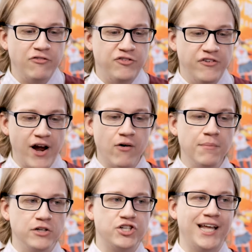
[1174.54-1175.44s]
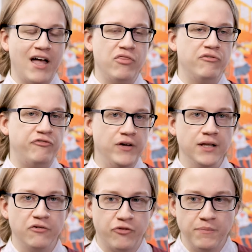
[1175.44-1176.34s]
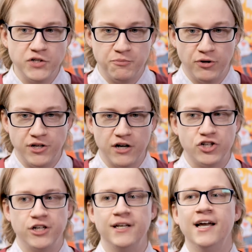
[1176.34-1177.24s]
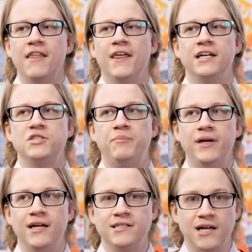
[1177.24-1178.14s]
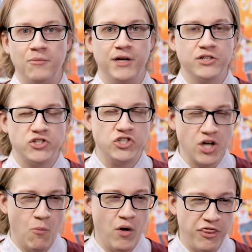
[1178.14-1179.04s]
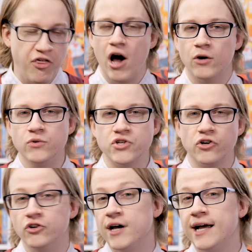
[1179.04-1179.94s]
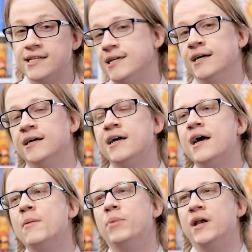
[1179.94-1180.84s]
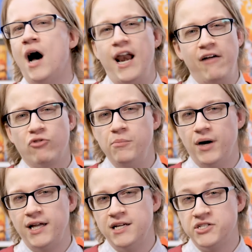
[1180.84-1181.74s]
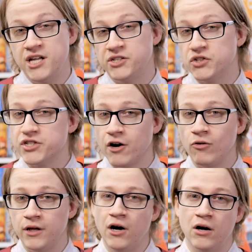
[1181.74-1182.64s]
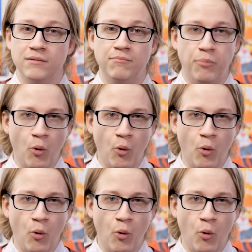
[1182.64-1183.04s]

I very much get the feeling from this production that it's being done because someone thought it was a good idea, but not everybody is necessarily on